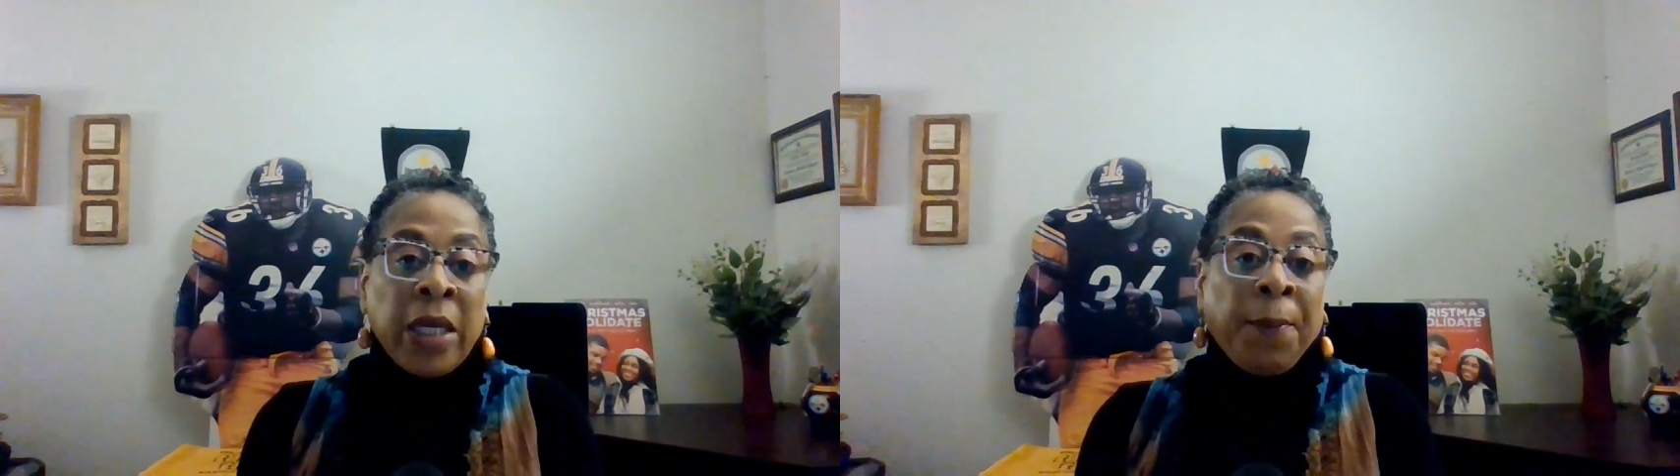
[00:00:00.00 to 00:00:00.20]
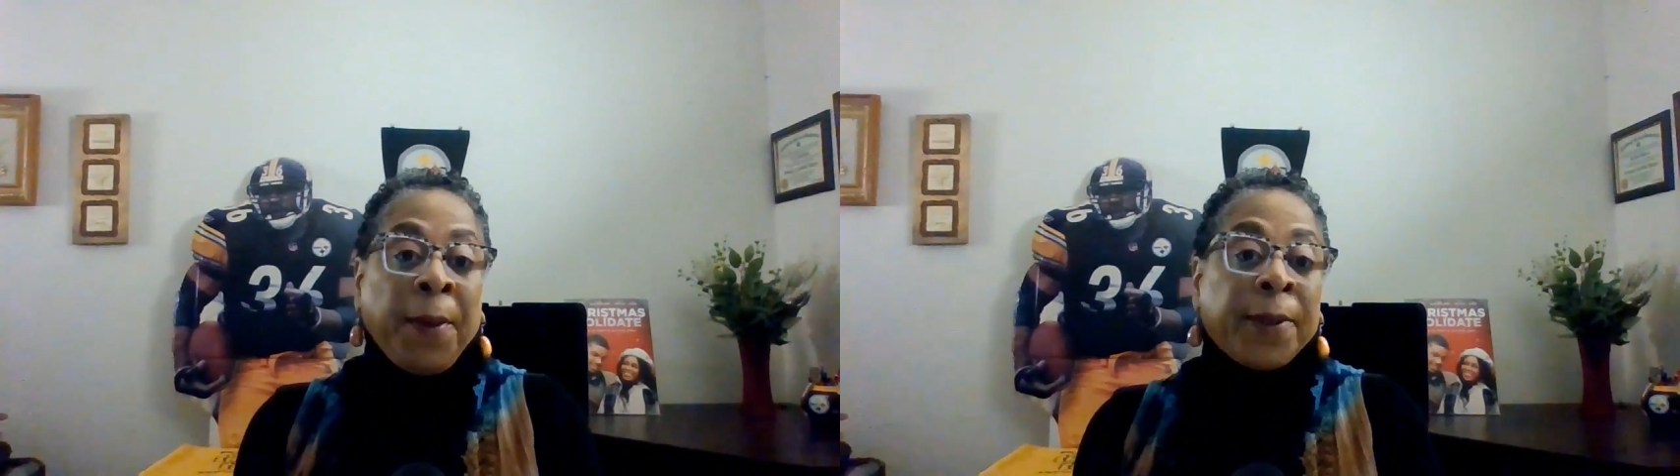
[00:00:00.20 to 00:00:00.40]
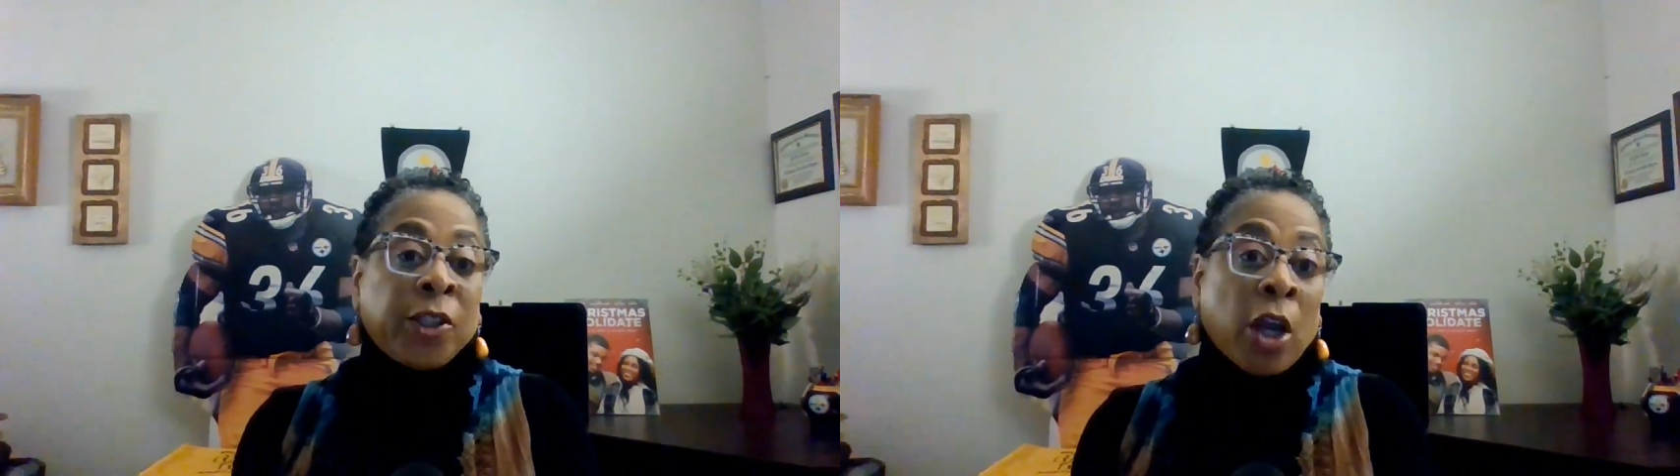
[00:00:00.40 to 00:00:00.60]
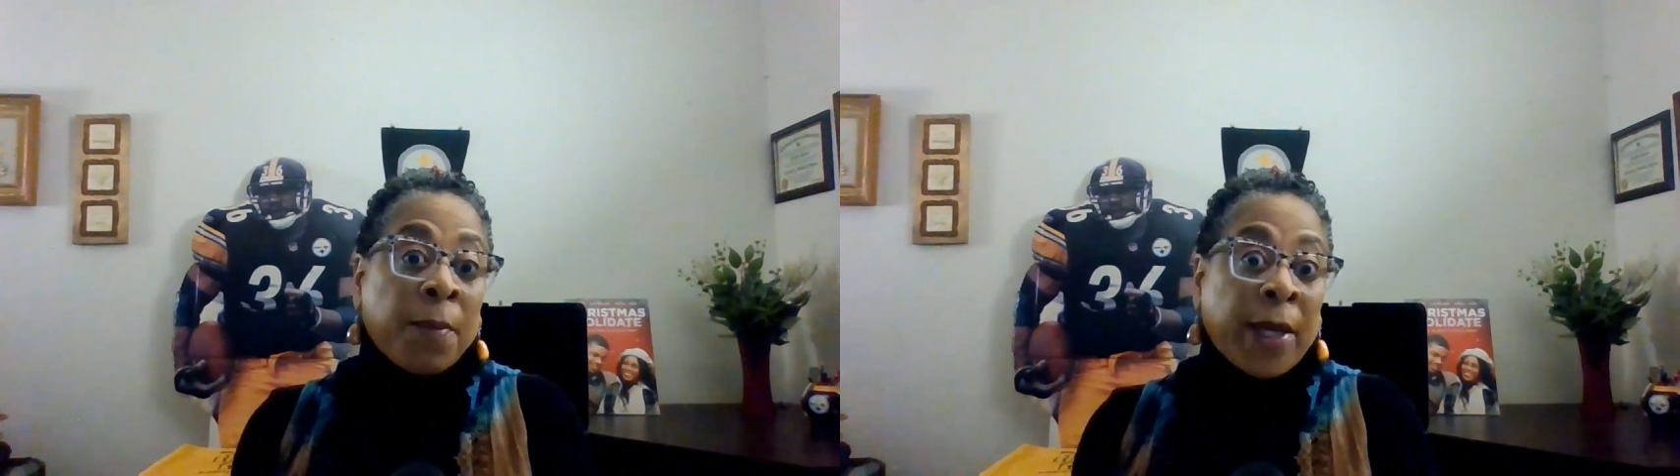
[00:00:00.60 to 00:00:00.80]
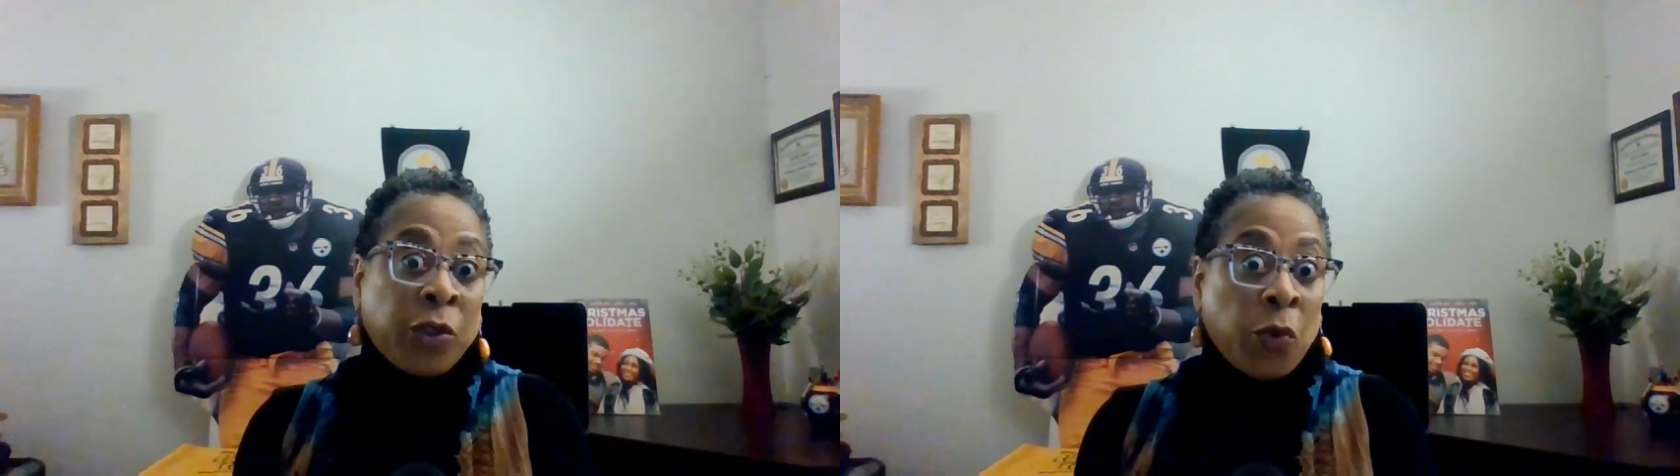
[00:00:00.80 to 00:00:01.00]
people are talking
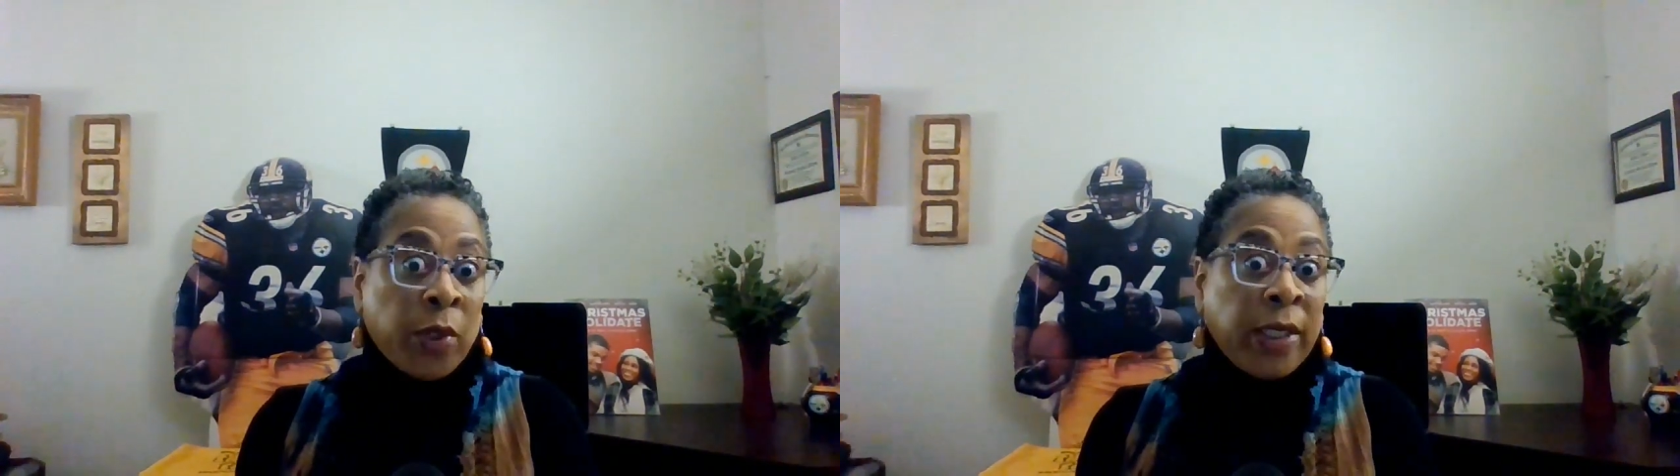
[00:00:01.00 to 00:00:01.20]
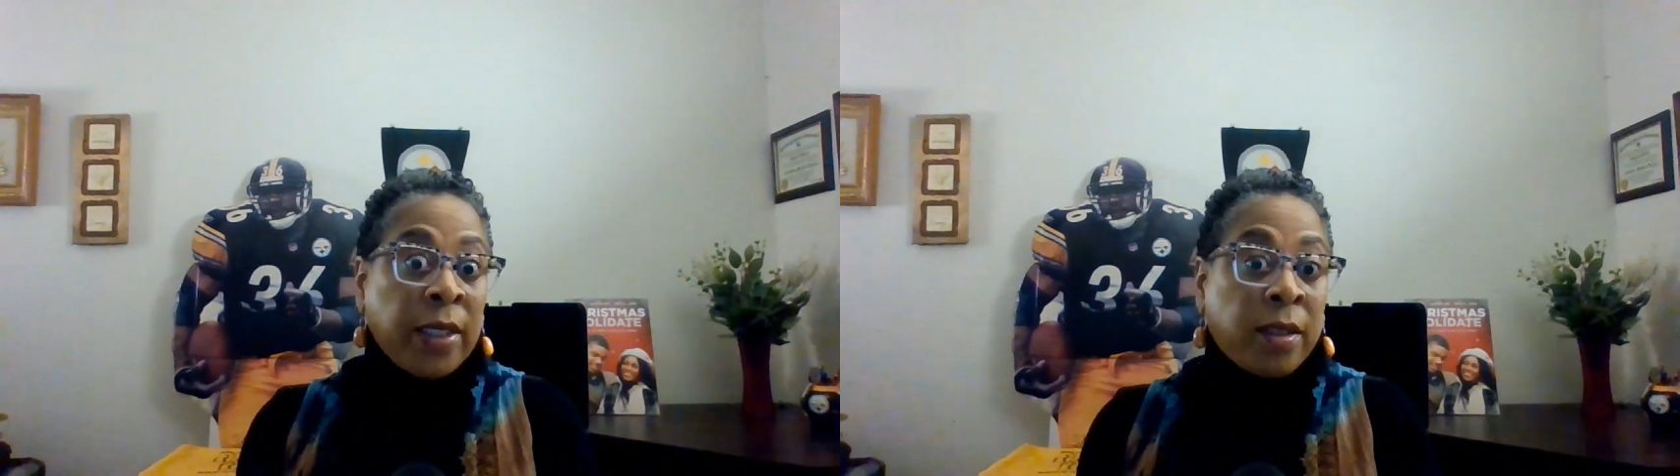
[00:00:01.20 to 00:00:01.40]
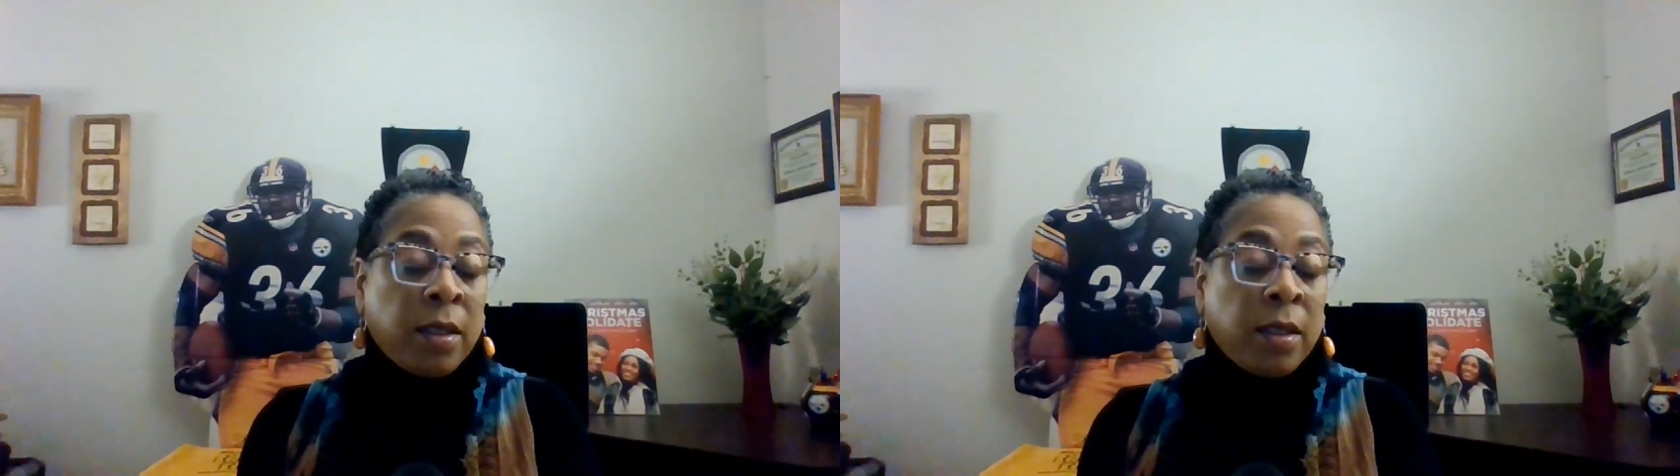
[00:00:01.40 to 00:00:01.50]
about Tua needs